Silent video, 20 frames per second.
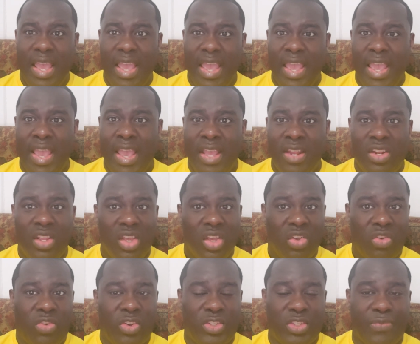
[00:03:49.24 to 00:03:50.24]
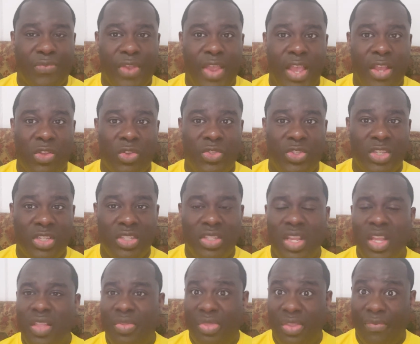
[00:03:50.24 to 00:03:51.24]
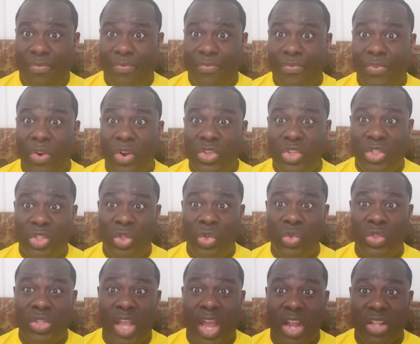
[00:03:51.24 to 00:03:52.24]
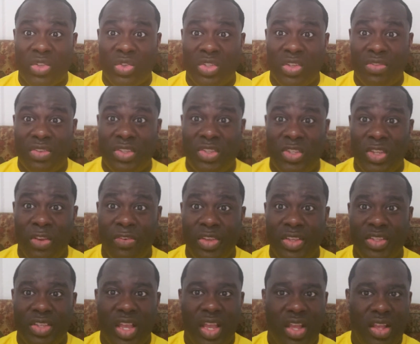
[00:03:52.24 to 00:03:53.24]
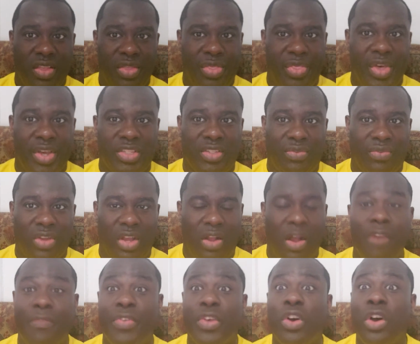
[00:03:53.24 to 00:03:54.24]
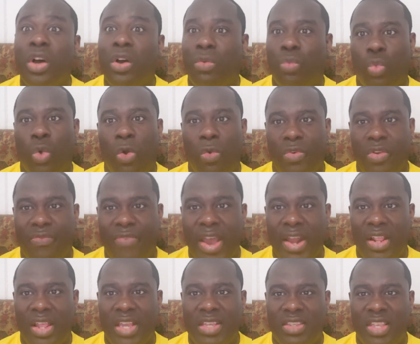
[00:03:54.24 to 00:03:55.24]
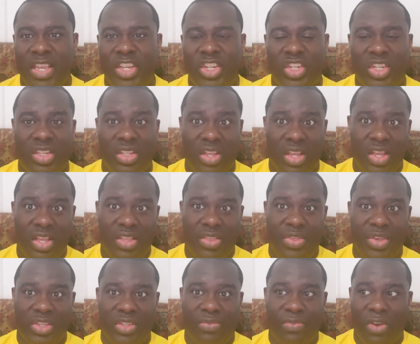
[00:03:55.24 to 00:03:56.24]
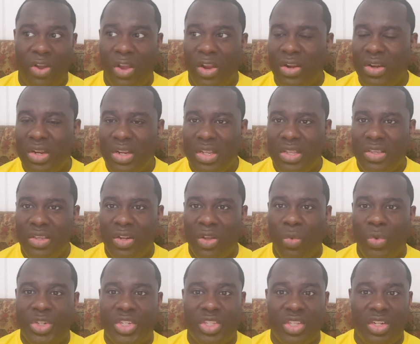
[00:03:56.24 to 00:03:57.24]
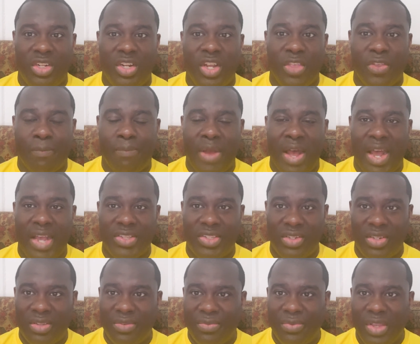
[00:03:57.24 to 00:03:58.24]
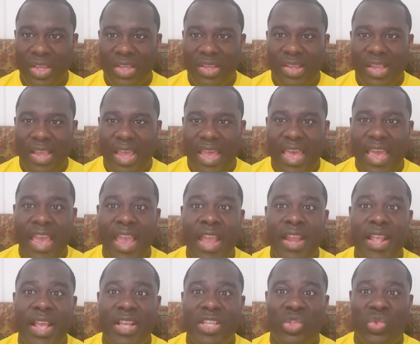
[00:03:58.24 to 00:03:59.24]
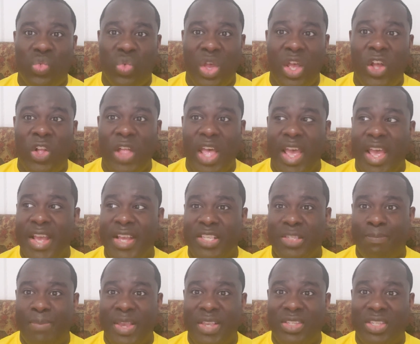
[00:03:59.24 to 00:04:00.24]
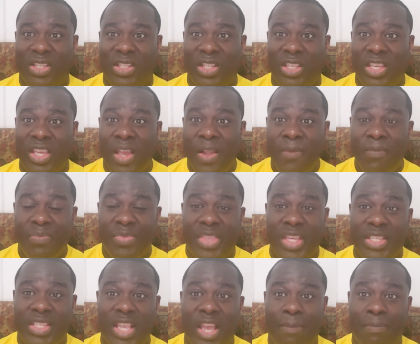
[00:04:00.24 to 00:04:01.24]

and Christopher Eccleston, the first two doctors of the series, thus of the well revitalization thus far you know, which is another positive. And as well as basically this